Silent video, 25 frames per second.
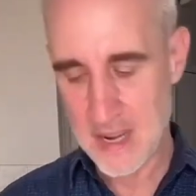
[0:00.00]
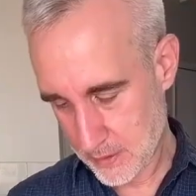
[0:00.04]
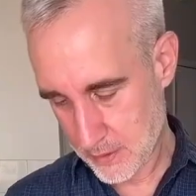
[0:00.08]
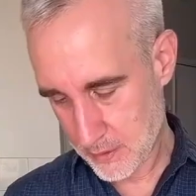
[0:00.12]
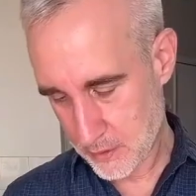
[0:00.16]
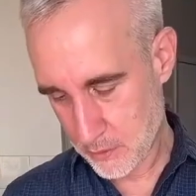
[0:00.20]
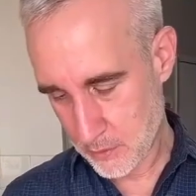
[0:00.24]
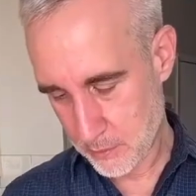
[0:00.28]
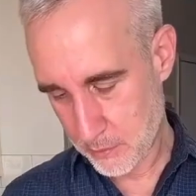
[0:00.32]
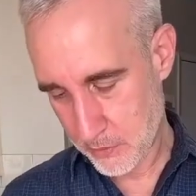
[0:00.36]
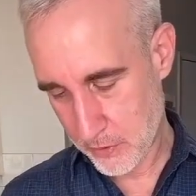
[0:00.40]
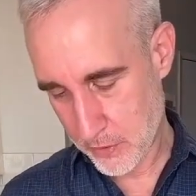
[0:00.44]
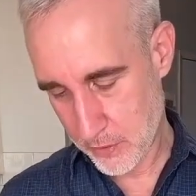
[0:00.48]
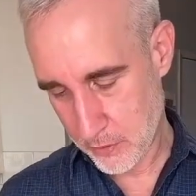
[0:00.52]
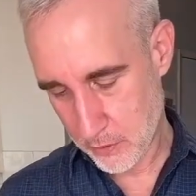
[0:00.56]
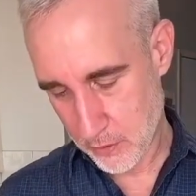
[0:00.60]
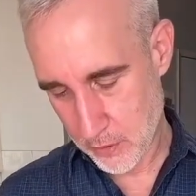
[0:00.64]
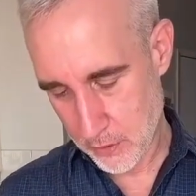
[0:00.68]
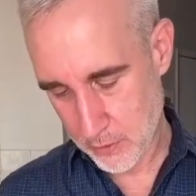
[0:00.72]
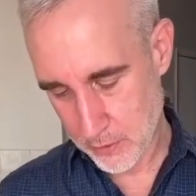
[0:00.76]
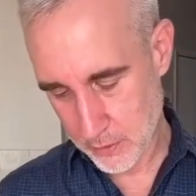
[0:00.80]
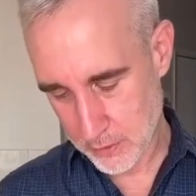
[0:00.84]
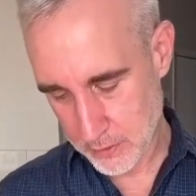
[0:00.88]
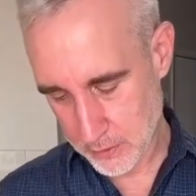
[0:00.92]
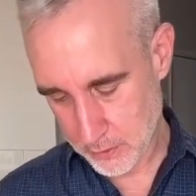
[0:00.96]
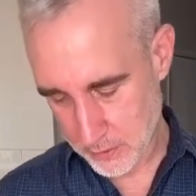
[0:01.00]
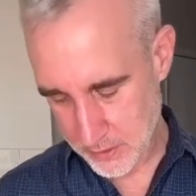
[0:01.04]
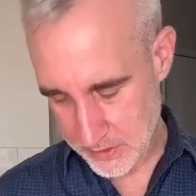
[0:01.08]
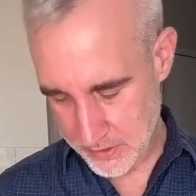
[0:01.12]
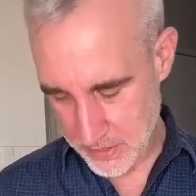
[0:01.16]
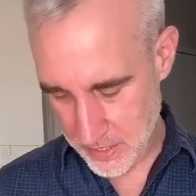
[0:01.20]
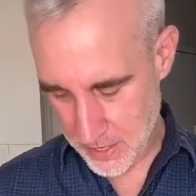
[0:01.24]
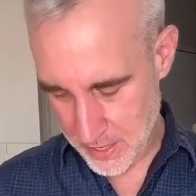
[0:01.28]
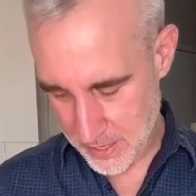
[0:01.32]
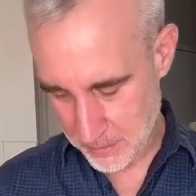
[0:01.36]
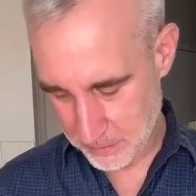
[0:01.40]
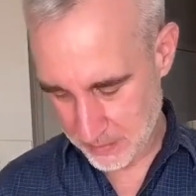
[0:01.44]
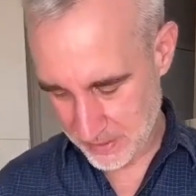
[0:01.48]
So I'm putting all the little
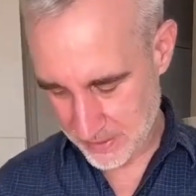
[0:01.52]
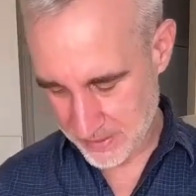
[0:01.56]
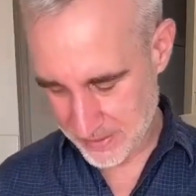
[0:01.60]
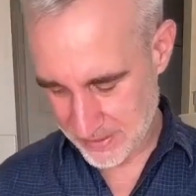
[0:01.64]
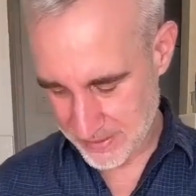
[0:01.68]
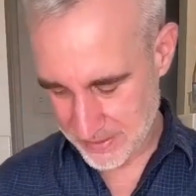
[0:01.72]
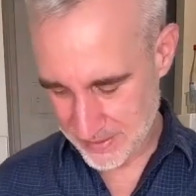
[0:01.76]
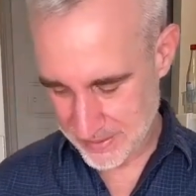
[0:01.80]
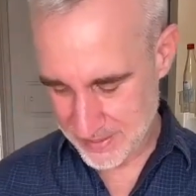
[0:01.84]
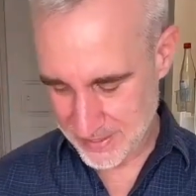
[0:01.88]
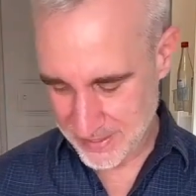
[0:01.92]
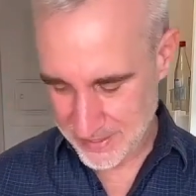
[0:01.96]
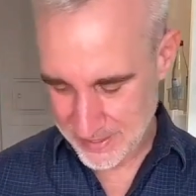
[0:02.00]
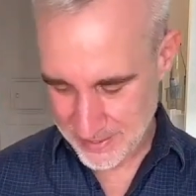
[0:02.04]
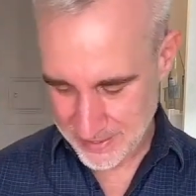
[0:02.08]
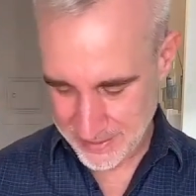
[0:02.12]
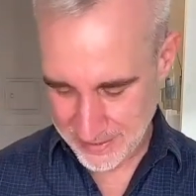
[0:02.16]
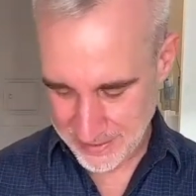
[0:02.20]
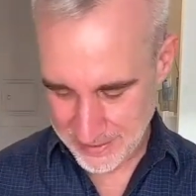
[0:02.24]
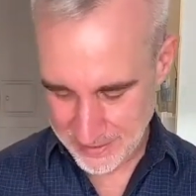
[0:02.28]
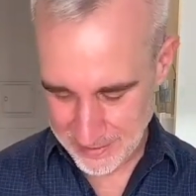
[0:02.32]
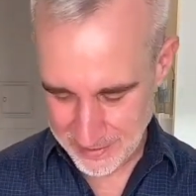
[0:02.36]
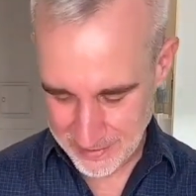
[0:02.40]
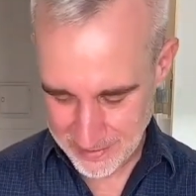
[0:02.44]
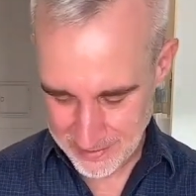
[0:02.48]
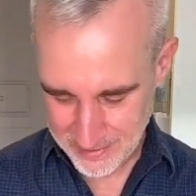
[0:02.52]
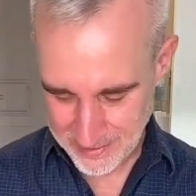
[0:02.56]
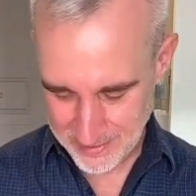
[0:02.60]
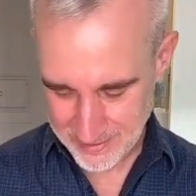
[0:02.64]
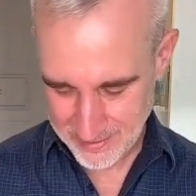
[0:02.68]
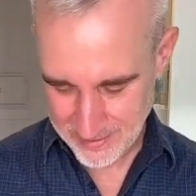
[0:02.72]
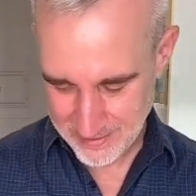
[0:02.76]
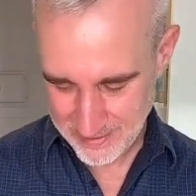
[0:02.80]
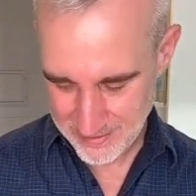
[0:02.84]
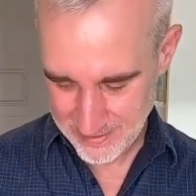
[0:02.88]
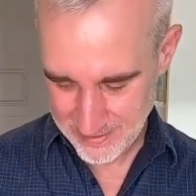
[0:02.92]
diamonds in here.